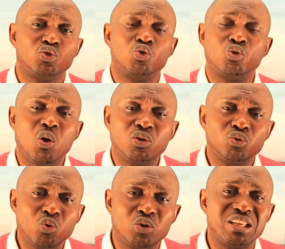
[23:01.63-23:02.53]
you
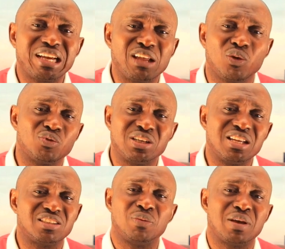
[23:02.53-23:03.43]
don't know the kind of
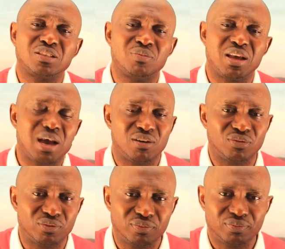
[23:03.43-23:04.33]
grace the person may have.
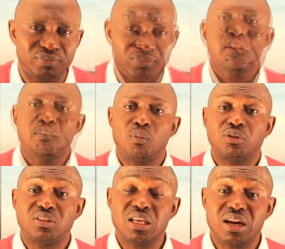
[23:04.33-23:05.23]
But
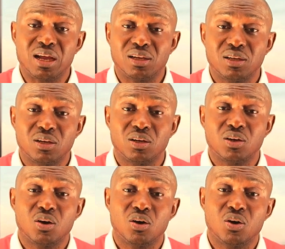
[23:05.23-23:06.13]
Sarah,
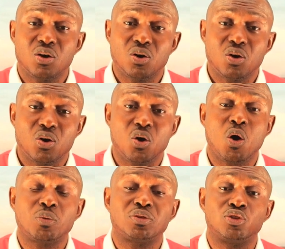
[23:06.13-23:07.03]

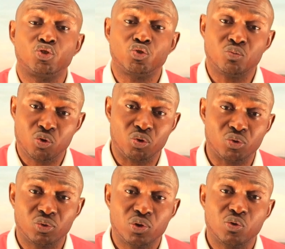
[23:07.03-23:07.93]
up till
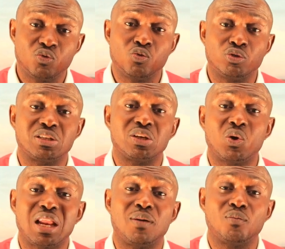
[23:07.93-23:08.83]
tomorrow, we will still
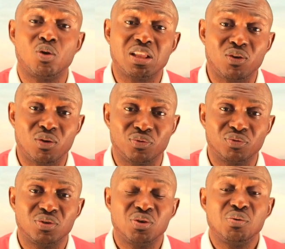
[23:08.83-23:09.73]
call her mother
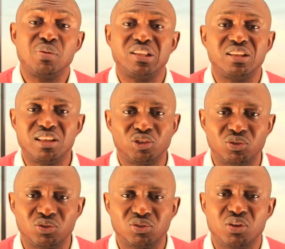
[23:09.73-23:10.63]
of many
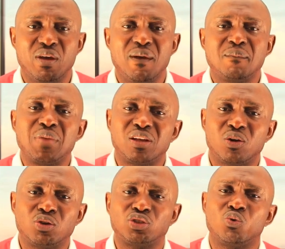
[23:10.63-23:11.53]
nations,
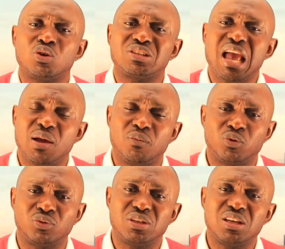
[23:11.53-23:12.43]
because she was
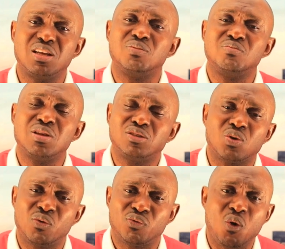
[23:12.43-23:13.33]
able, in
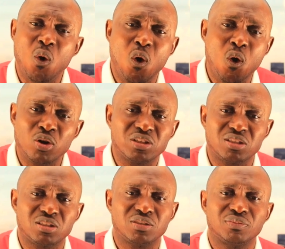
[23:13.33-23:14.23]
midst of all
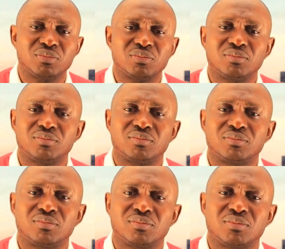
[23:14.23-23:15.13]
these
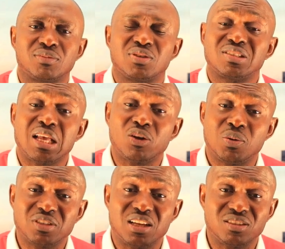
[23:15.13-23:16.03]

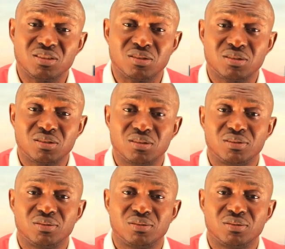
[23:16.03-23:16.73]
circumstances,